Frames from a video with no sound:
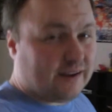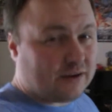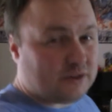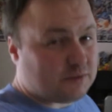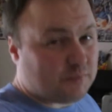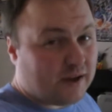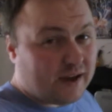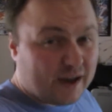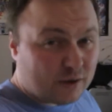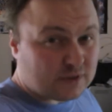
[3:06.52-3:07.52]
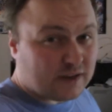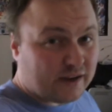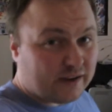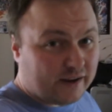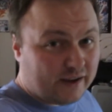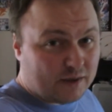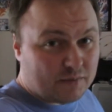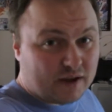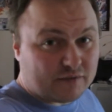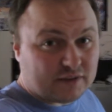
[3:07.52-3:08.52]
Now, despite how tired I
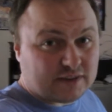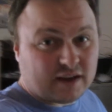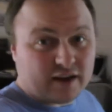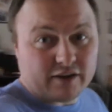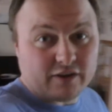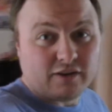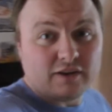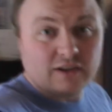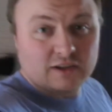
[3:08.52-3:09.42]
am, I've decided,